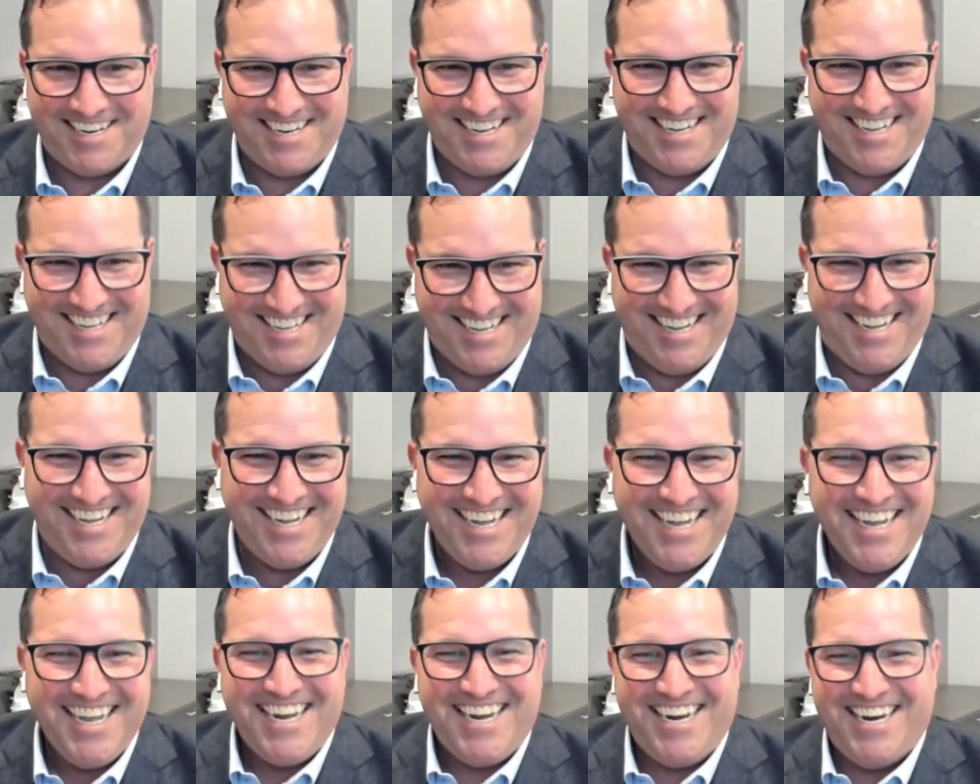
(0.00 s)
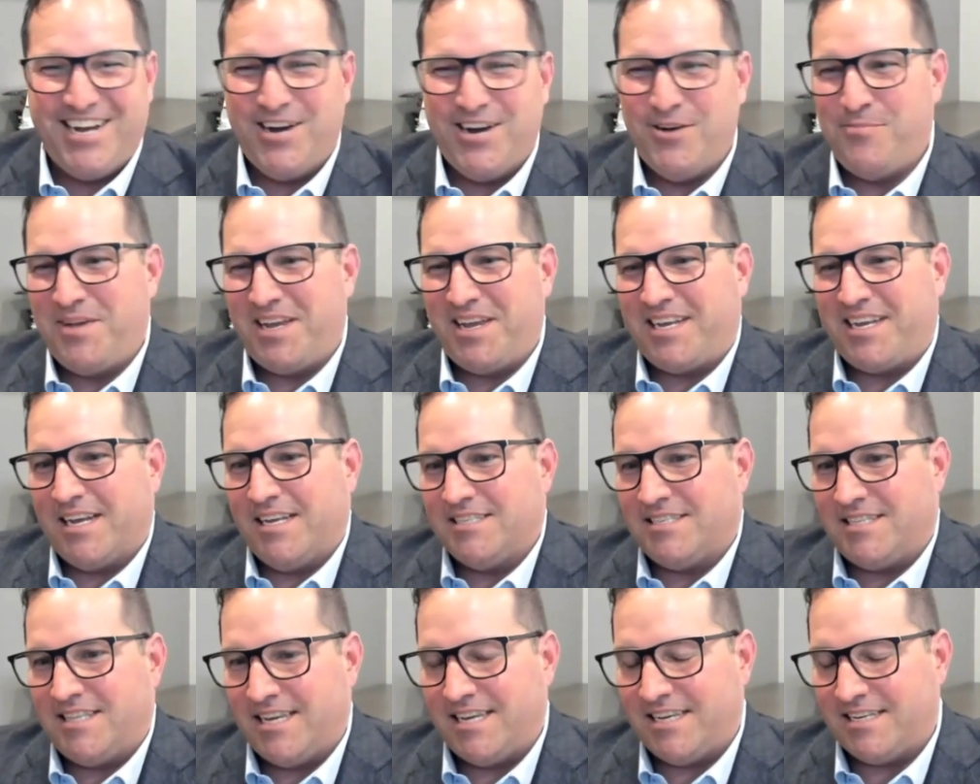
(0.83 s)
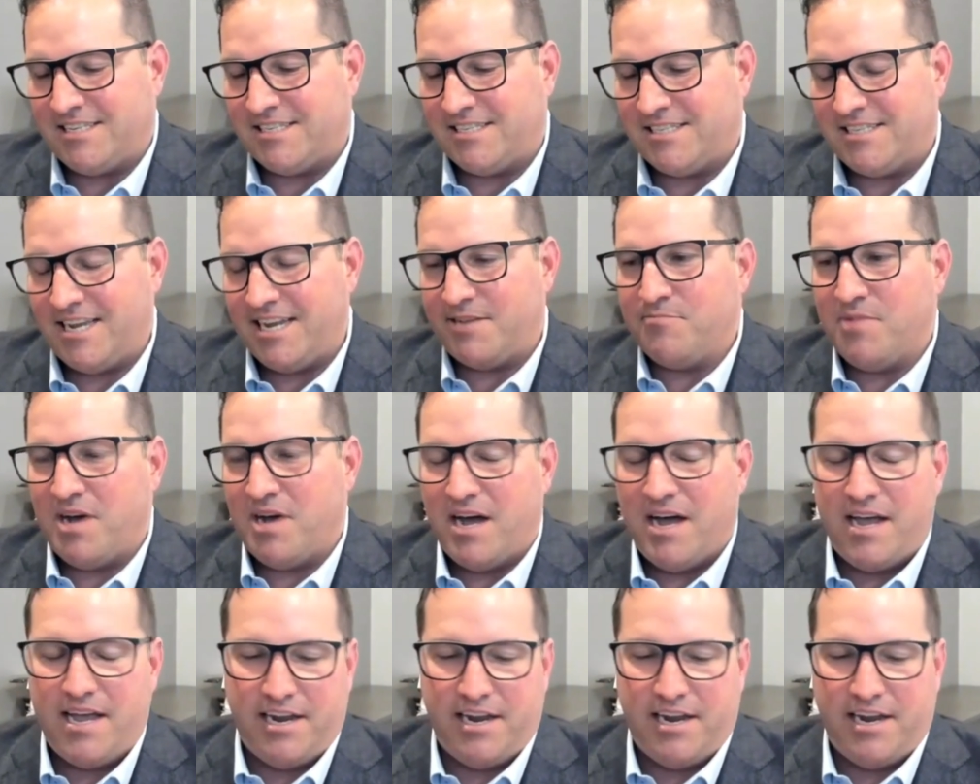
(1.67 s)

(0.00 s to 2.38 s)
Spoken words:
because the stigma